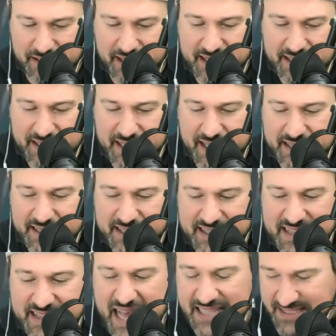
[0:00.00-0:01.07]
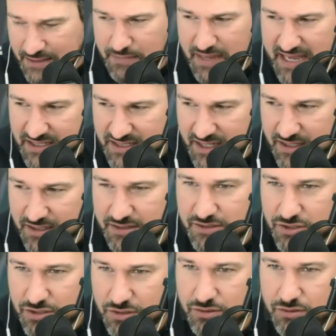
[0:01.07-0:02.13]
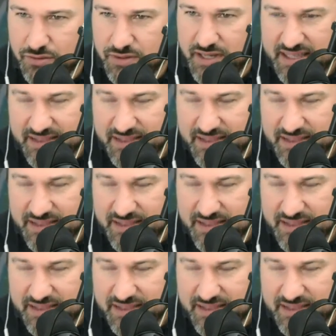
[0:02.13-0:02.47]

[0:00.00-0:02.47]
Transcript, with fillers: and and that's amazing mm-hmm. too, mm-hmm.